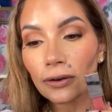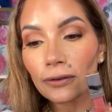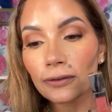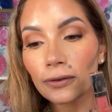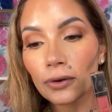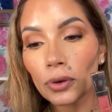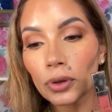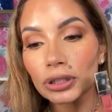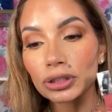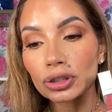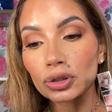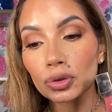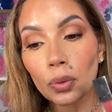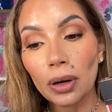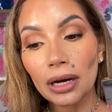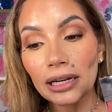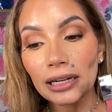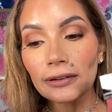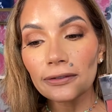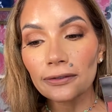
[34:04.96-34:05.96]
for
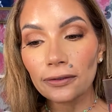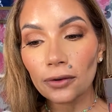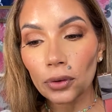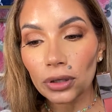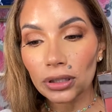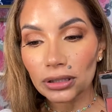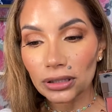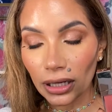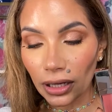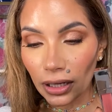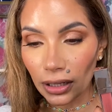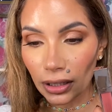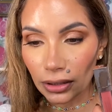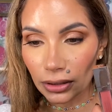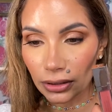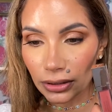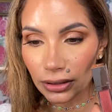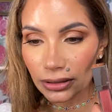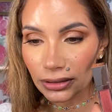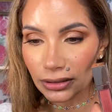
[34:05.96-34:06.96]

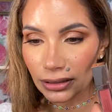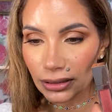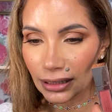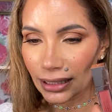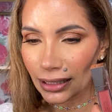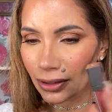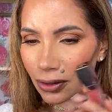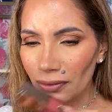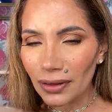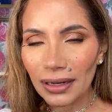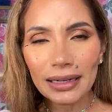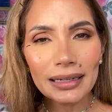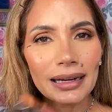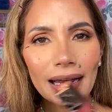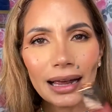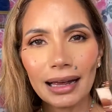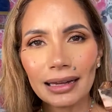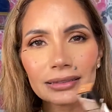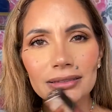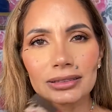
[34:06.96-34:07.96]
$24. It already
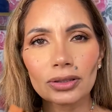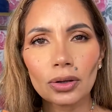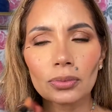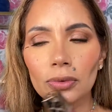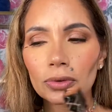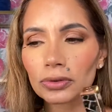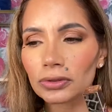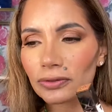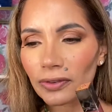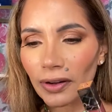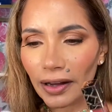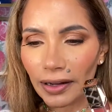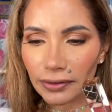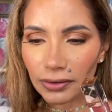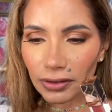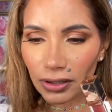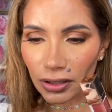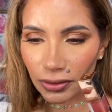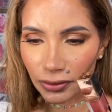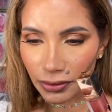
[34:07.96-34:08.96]
has almost
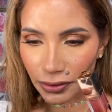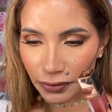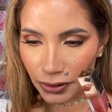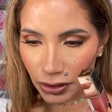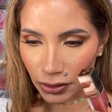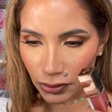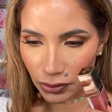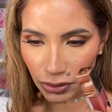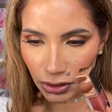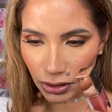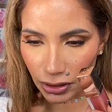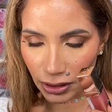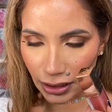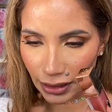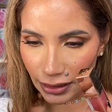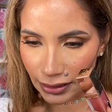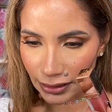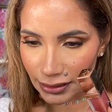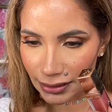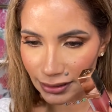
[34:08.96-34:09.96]
5-star reviews, you
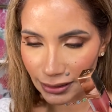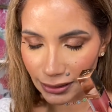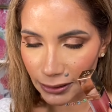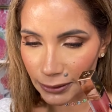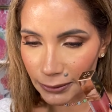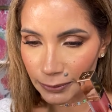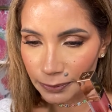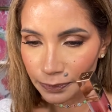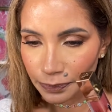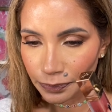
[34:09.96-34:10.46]
guys, here.